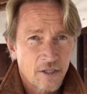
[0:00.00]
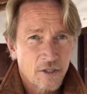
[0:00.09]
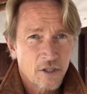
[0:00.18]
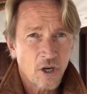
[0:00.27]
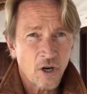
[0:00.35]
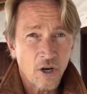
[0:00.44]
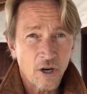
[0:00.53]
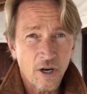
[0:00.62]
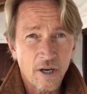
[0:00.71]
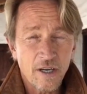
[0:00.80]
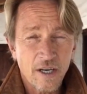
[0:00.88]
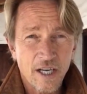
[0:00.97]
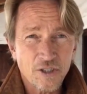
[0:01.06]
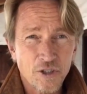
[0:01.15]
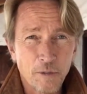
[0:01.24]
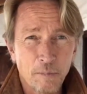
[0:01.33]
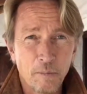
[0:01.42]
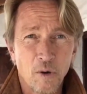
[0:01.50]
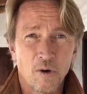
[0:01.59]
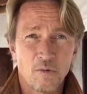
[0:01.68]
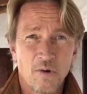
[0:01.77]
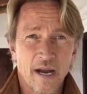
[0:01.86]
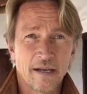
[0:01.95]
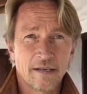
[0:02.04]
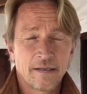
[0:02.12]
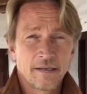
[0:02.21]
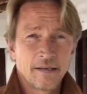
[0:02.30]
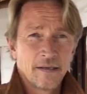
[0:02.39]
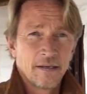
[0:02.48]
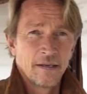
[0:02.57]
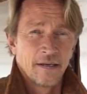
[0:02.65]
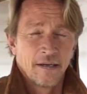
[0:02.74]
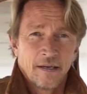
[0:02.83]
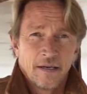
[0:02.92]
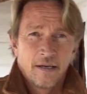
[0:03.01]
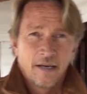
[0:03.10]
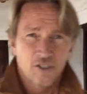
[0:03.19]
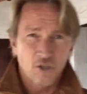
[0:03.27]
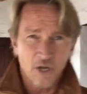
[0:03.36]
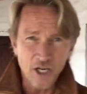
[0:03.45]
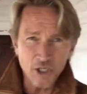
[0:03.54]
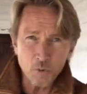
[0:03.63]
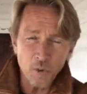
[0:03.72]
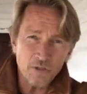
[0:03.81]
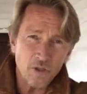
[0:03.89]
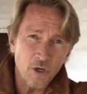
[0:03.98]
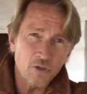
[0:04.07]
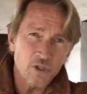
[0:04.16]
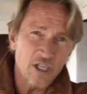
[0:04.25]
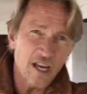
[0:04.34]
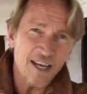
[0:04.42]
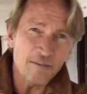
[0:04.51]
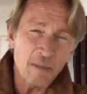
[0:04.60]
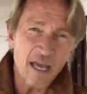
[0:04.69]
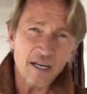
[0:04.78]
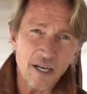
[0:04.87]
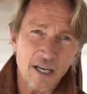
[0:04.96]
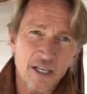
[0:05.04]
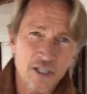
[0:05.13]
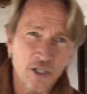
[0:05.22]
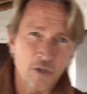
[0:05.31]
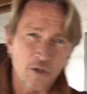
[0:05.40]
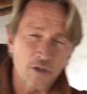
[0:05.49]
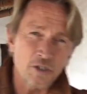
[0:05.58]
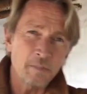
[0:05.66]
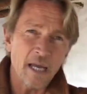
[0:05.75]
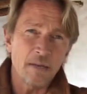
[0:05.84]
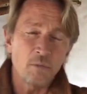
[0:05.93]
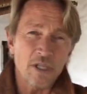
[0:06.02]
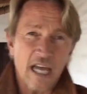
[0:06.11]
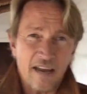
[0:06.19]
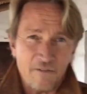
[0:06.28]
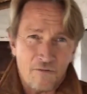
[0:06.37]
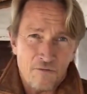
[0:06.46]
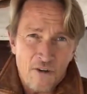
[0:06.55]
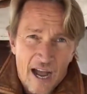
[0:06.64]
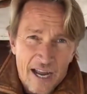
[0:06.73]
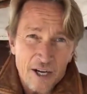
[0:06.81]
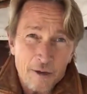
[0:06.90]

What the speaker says: to earn a Super Bowl ring. And so here's what those young men are going to do. Those men with that fire